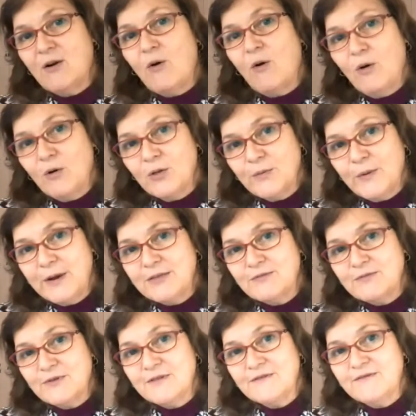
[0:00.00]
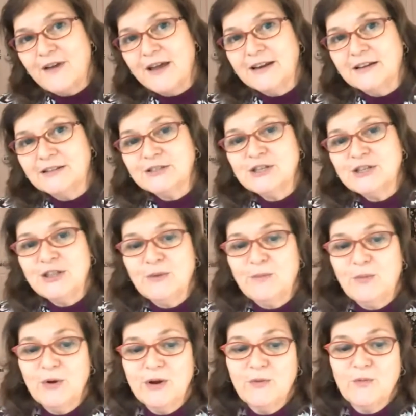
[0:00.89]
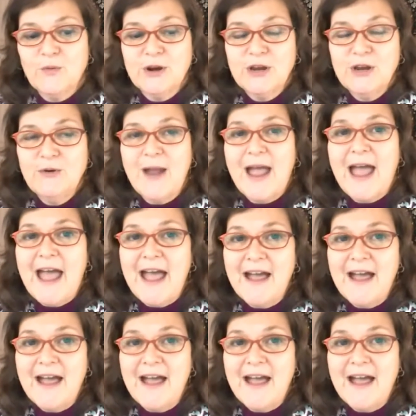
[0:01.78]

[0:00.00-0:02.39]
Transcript: all the way through the funnel to the point where you